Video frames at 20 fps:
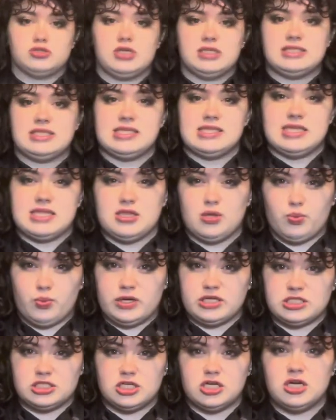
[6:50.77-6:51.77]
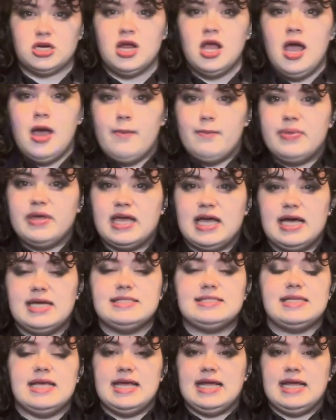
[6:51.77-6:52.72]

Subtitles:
dresses in the winter because